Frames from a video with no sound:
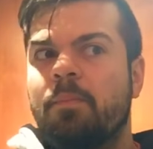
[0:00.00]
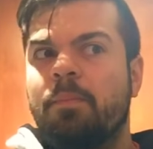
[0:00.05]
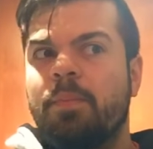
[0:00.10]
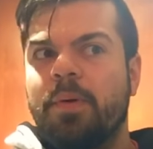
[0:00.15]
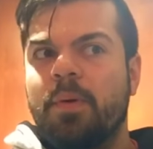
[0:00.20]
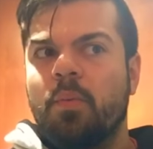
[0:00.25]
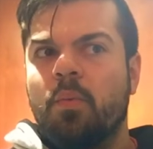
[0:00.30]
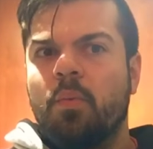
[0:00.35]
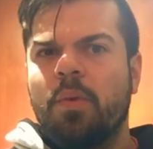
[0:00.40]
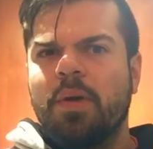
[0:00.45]

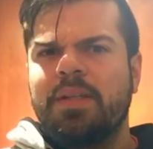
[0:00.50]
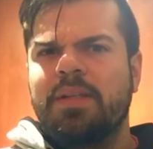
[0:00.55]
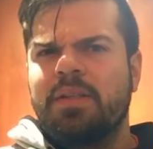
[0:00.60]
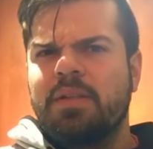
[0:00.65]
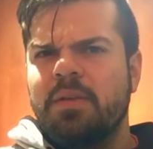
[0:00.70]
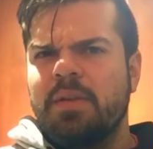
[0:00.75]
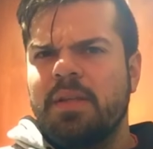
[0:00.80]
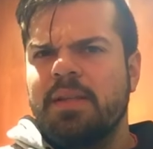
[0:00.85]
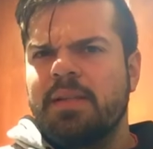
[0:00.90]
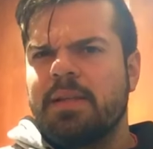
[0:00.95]
but what
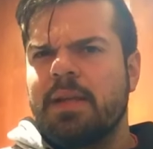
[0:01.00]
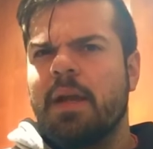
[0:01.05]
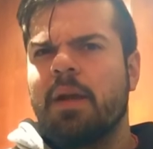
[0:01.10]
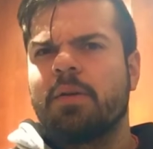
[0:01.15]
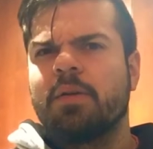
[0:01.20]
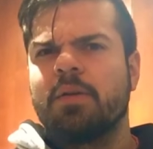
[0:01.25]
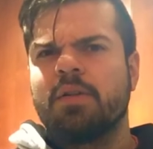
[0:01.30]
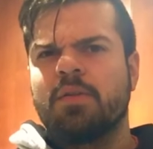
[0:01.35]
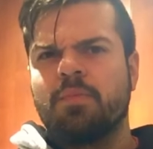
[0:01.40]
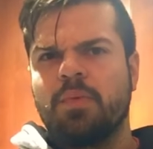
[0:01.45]
do these
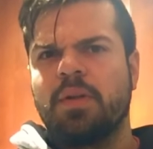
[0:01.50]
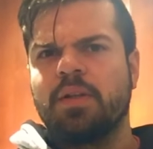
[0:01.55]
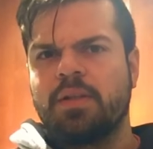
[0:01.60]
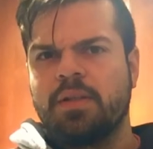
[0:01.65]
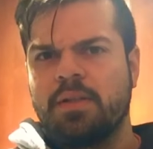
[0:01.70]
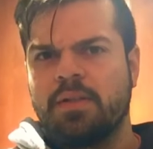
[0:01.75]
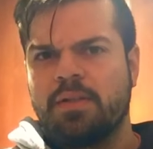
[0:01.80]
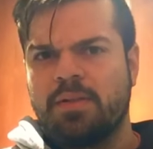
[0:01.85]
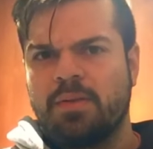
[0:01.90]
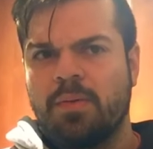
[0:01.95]
characters bring to
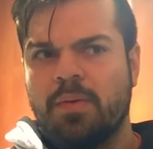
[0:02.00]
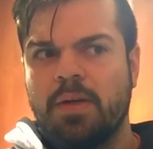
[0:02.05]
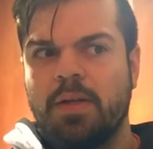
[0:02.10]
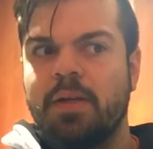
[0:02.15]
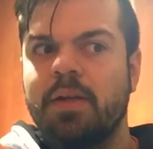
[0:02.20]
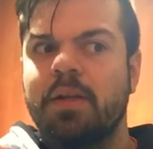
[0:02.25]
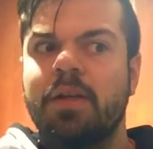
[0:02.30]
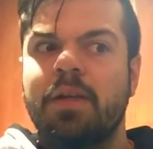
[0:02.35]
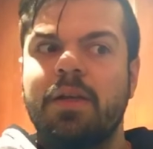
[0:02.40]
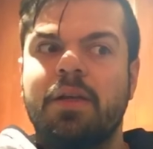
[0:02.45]
the
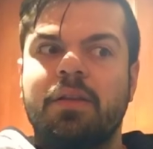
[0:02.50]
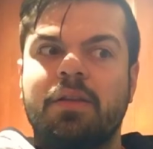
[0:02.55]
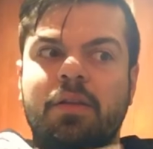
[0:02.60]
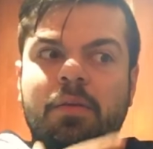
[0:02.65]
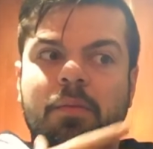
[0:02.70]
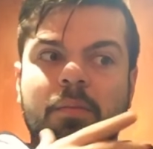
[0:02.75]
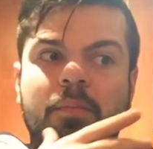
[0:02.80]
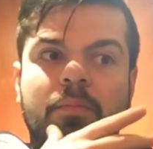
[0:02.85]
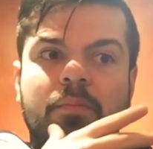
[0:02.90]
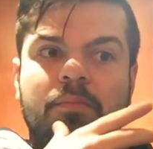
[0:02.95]
story?
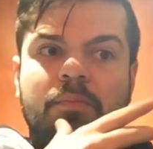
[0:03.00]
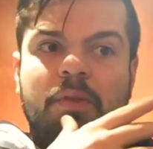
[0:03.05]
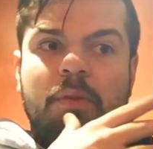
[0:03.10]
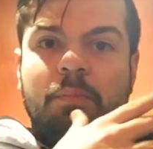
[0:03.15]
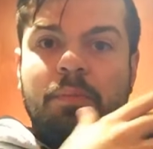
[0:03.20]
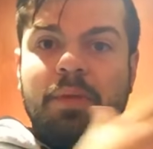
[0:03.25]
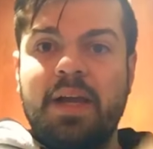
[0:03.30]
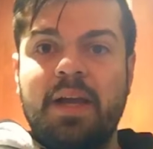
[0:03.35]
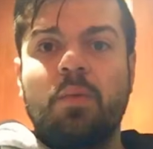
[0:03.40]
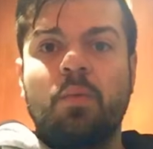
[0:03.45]
The
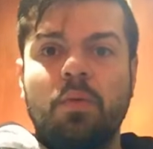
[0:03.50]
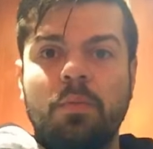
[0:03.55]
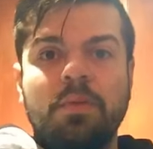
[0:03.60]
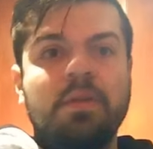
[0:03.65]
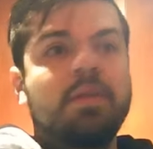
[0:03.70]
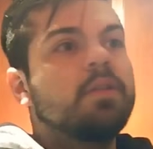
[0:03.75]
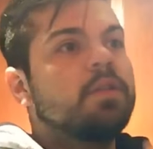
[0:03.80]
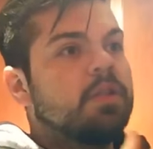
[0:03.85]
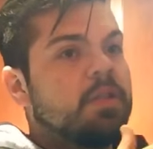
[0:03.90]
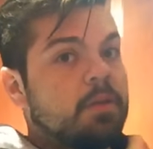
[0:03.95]
black
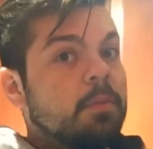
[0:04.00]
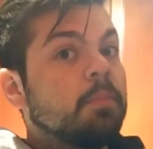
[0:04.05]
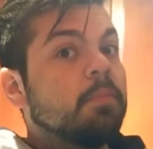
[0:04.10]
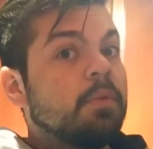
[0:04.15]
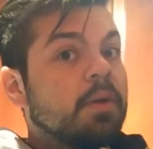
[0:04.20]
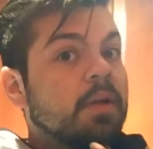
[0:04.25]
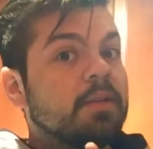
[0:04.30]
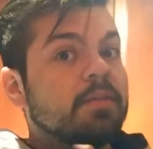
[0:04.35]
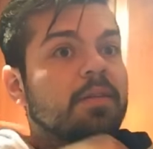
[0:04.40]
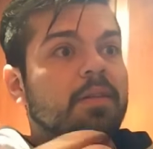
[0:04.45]
woman, she
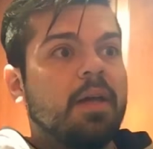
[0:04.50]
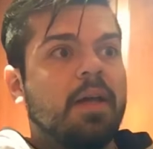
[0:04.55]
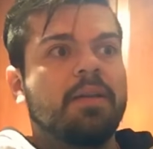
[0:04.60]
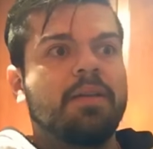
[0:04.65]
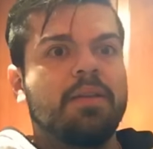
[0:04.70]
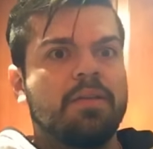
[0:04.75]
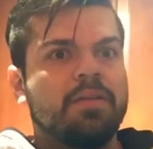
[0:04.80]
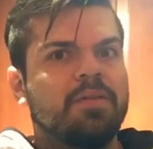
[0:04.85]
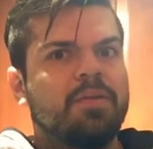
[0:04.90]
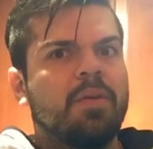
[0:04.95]
brings a lot
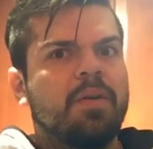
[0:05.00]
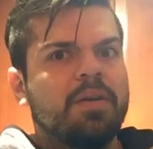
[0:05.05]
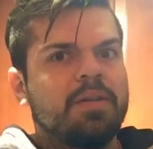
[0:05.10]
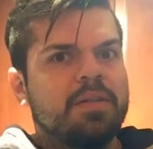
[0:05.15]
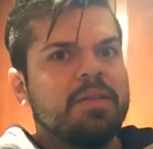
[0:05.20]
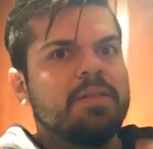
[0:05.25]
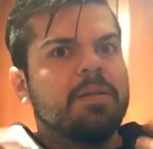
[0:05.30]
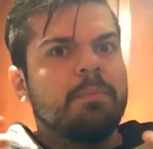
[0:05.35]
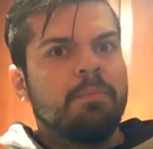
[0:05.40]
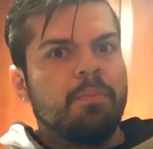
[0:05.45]
to the story.
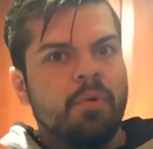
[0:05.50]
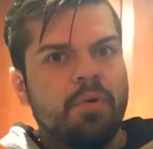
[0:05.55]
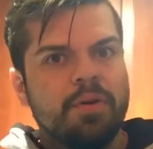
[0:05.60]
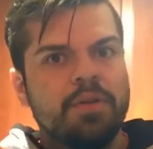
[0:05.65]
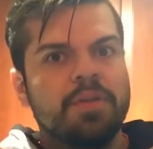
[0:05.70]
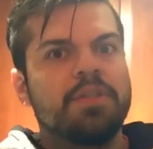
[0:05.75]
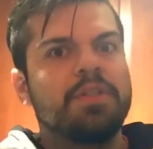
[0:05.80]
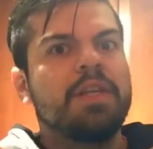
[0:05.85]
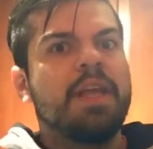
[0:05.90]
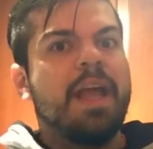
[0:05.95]
She's
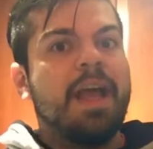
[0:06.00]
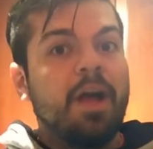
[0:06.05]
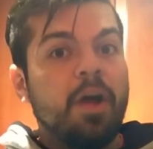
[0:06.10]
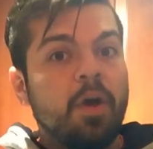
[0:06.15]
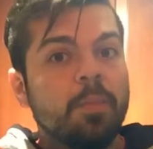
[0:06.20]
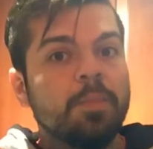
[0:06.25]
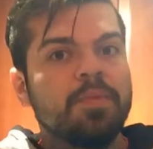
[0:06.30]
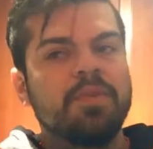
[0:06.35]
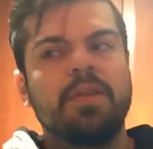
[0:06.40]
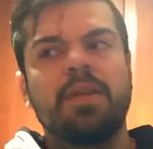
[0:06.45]
important, she
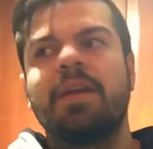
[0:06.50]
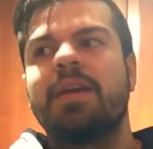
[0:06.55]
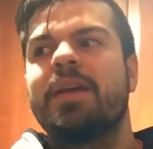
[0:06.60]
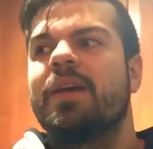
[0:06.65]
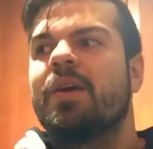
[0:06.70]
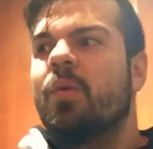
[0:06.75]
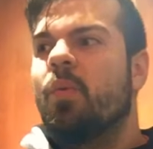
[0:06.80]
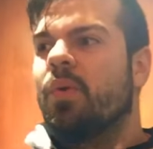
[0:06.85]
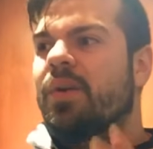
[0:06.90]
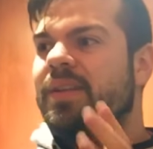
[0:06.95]
helps.
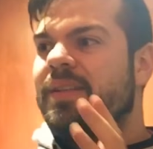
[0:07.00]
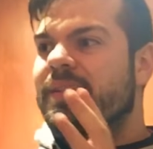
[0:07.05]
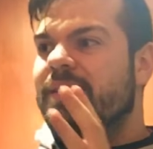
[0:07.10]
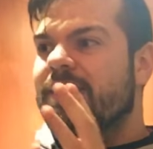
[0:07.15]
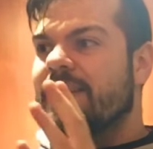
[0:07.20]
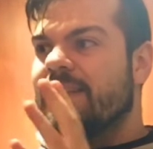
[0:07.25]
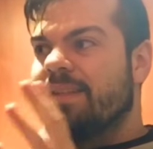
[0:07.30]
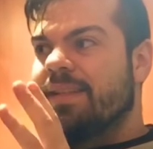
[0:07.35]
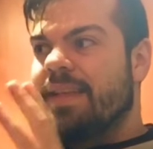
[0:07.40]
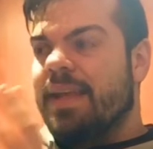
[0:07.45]
What does
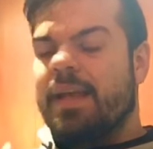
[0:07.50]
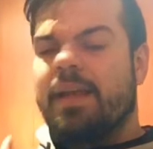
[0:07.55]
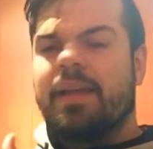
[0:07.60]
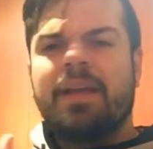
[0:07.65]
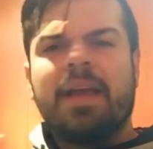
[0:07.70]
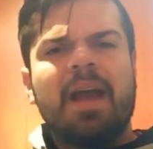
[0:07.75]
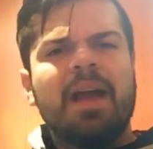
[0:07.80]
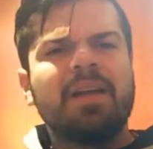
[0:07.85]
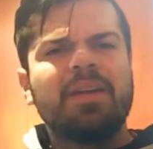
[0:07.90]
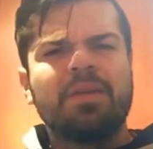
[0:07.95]
this gay
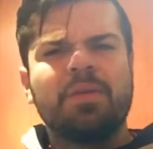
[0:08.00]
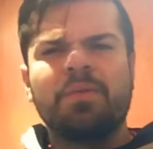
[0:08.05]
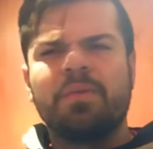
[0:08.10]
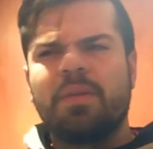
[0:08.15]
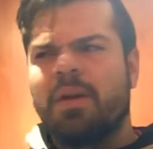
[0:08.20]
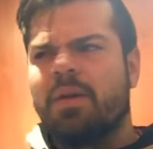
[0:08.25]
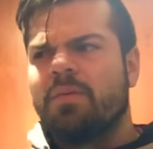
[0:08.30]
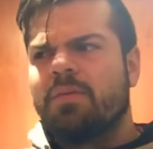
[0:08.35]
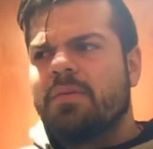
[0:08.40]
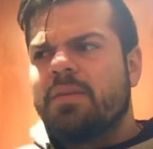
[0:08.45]
guy do
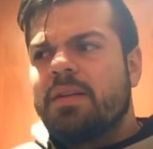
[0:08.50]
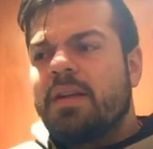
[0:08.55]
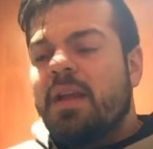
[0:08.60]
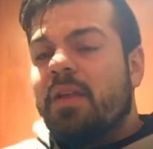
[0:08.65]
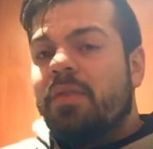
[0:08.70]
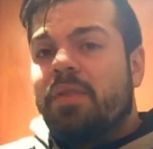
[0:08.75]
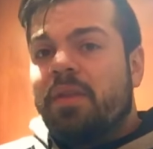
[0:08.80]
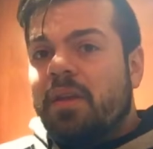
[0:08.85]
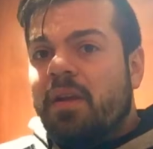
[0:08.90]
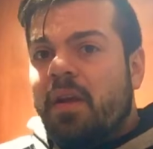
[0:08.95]
though?
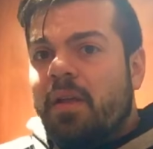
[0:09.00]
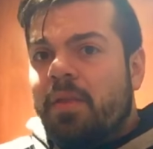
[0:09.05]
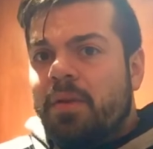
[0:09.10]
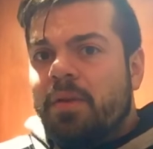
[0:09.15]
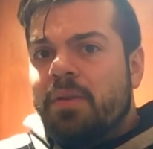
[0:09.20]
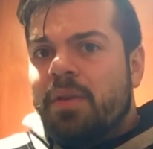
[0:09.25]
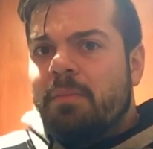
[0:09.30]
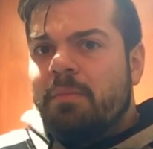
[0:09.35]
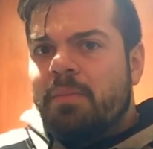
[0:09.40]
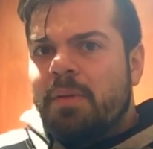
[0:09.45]
Nothing other
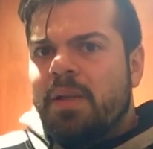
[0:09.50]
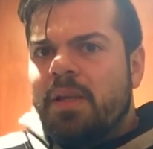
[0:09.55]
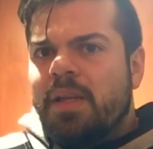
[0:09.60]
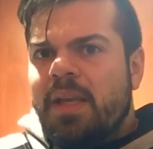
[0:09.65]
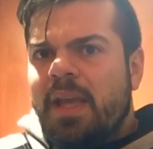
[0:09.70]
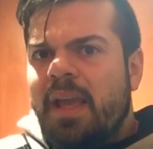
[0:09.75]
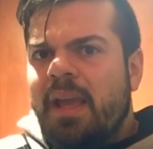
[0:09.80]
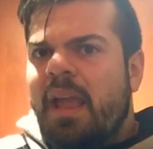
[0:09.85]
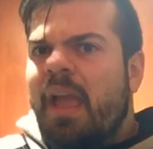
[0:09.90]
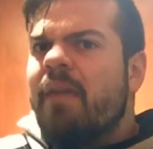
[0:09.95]
than be
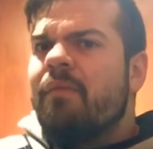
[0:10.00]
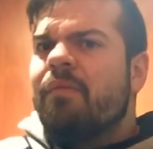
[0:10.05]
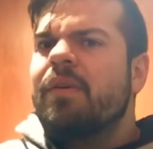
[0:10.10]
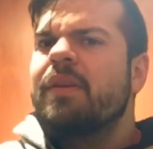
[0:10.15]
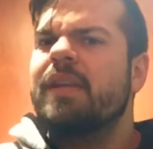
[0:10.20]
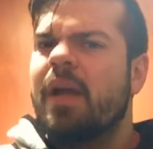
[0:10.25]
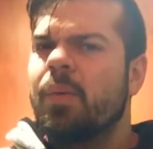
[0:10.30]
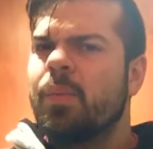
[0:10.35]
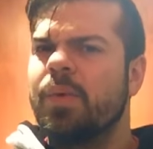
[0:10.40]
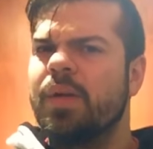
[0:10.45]
gay. Every
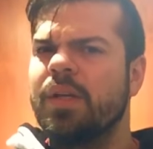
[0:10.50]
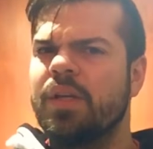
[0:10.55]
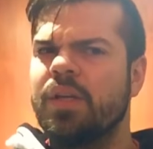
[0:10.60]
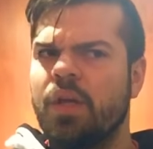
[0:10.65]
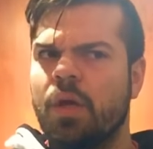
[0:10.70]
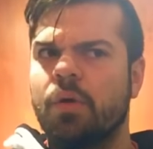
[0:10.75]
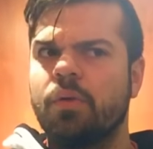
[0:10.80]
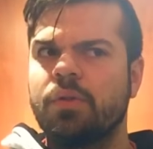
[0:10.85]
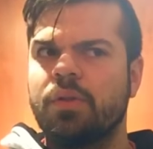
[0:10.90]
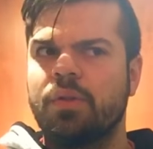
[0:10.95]
time we
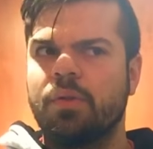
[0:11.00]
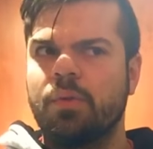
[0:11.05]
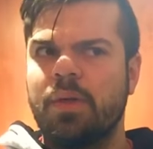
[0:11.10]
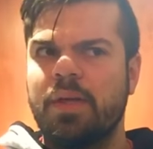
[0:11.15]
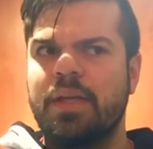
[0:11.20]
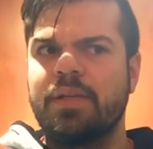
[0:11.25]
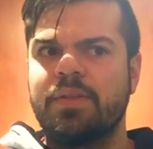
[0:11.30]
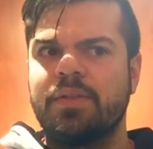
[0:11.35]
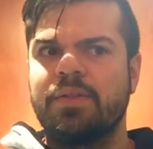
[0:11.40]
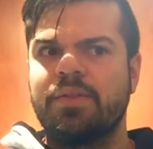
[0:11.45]
go to
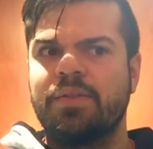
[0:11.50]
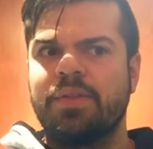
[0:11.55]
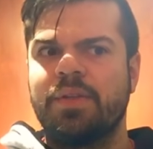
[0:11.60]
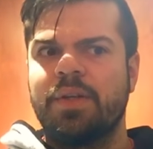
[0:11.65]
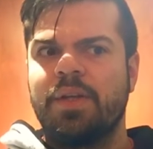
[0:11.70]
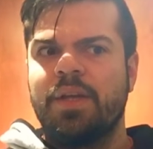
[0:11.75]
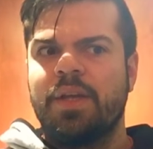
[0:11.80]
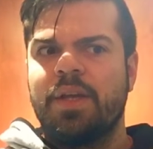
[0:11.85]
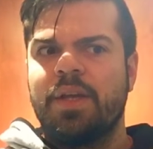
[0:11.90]
his